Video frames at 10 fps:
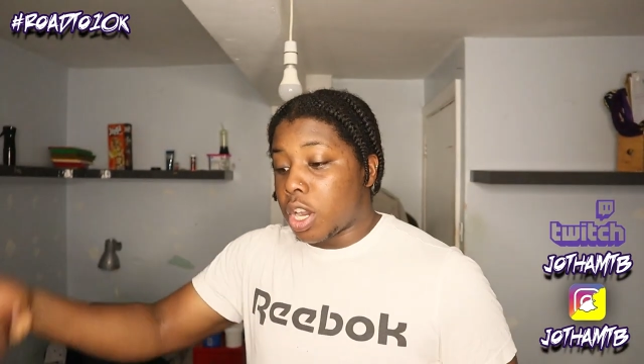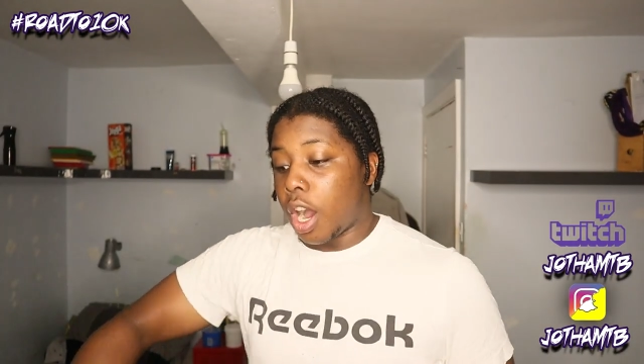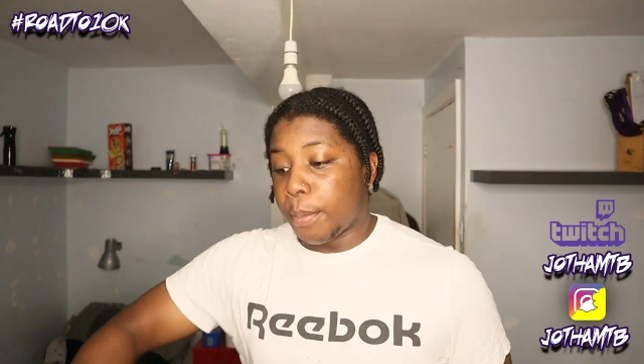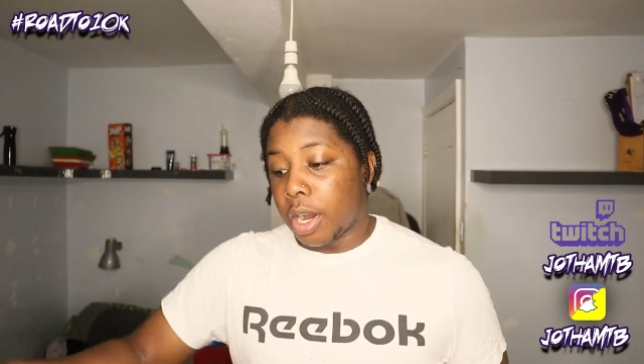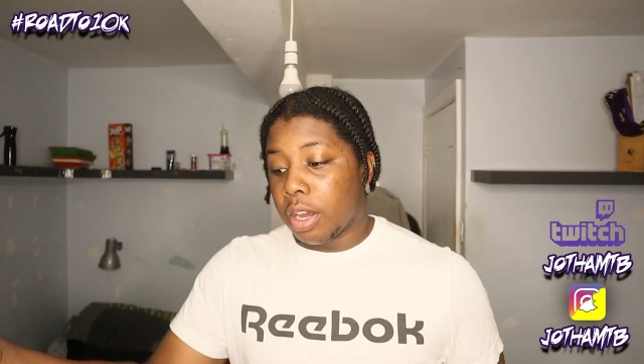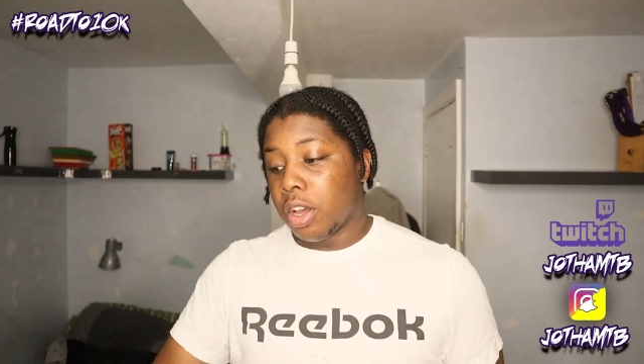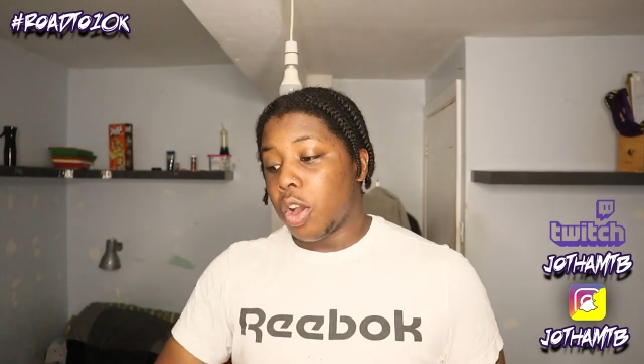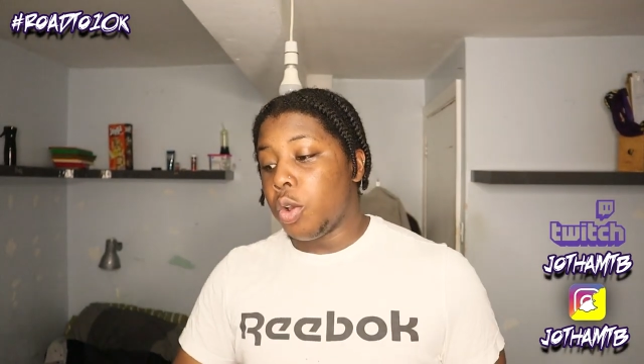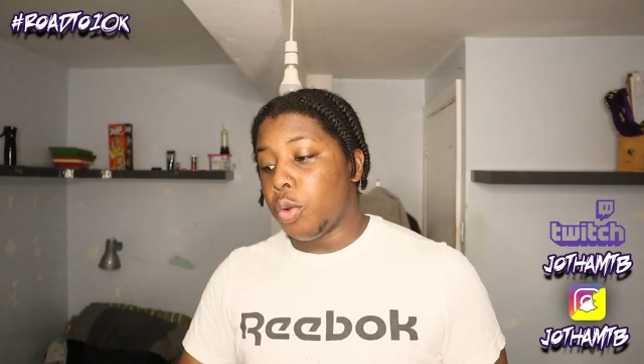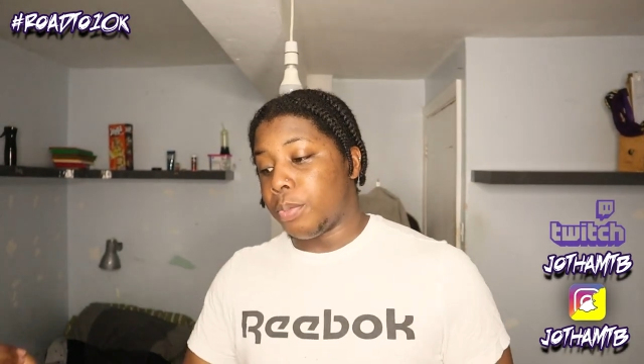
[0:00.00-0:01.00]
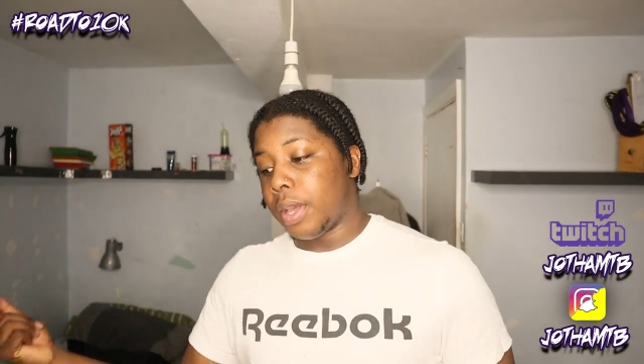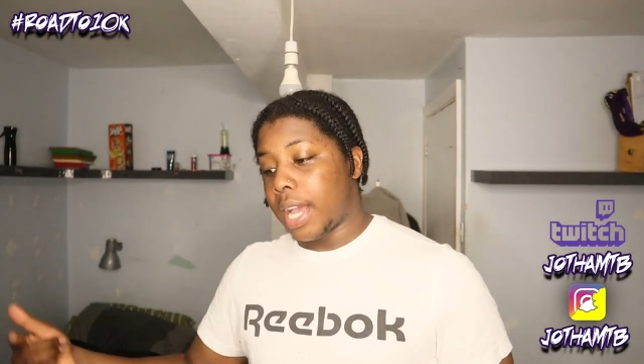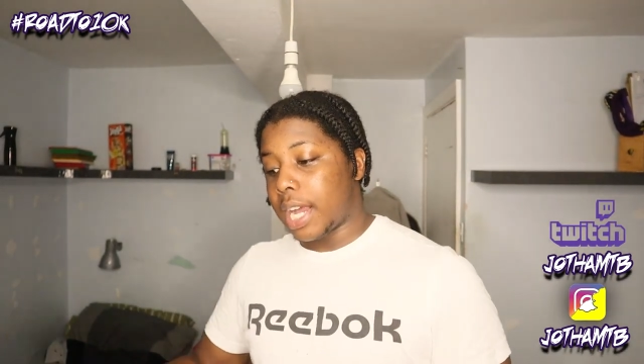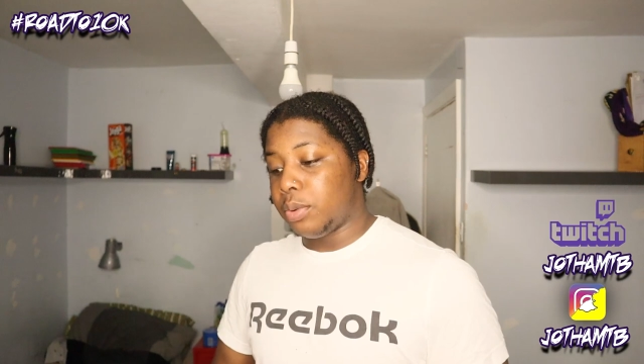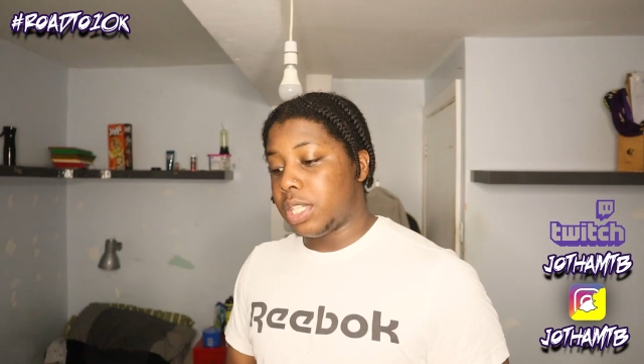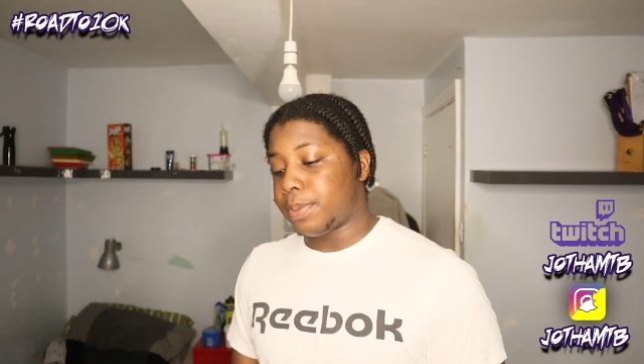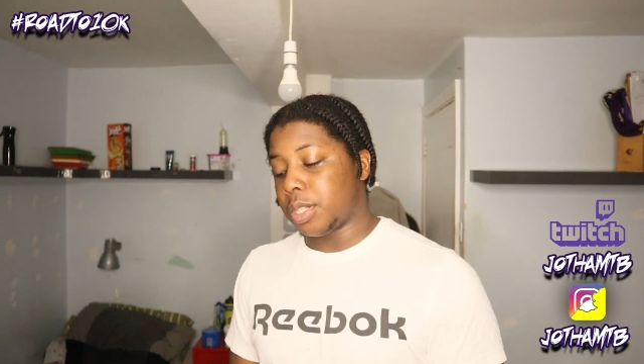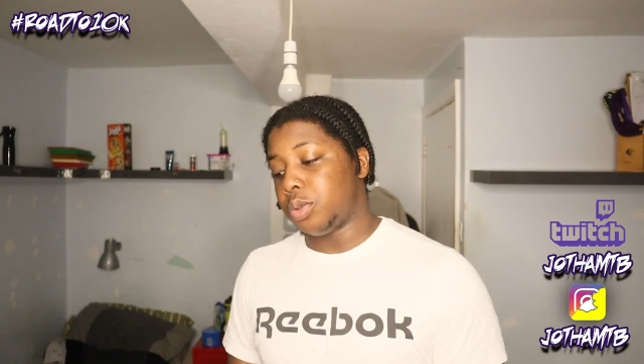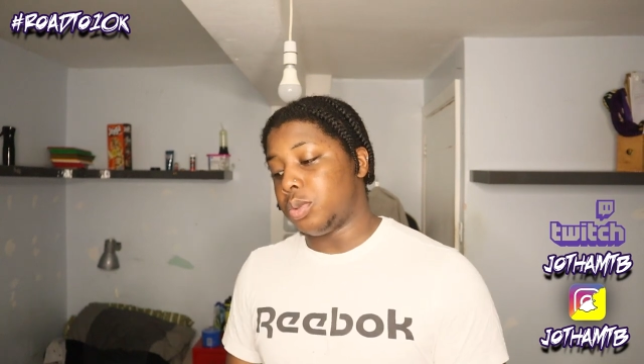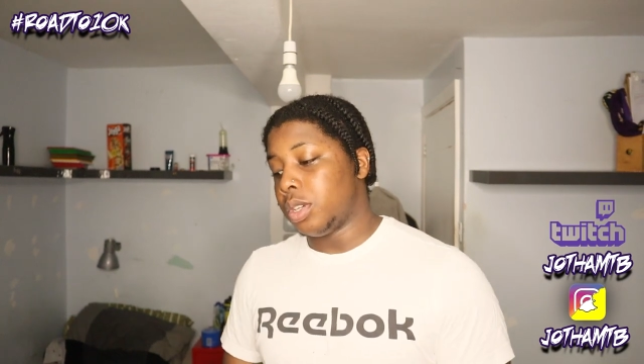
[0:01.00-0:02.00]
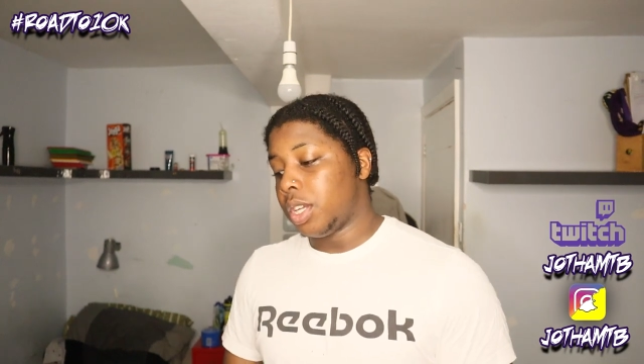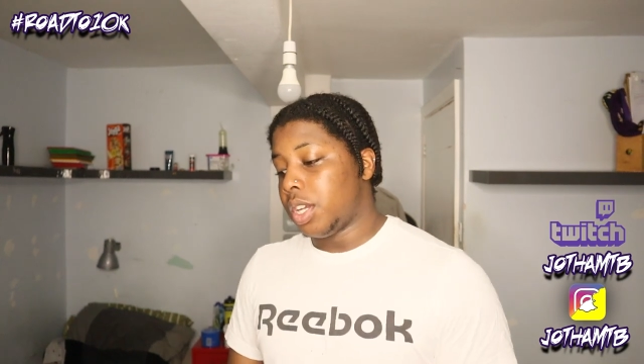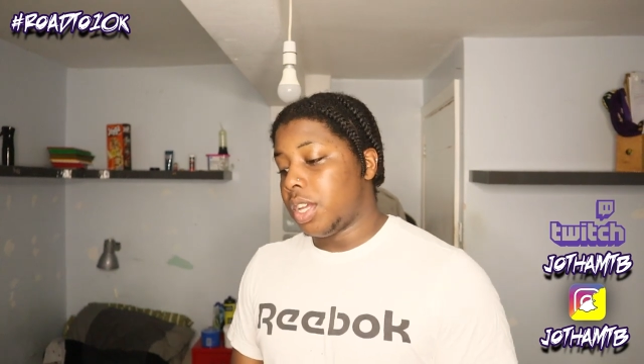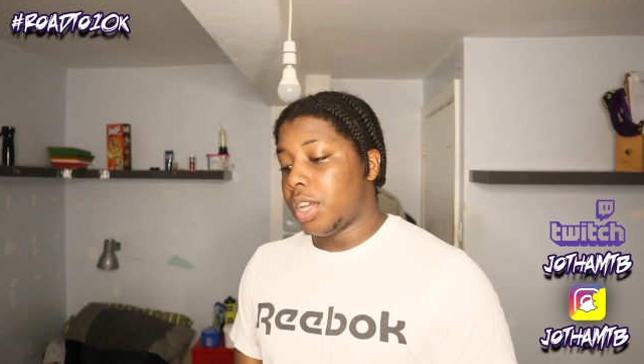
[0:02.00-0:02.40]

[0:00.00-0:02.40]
Karma Home Halloween Special,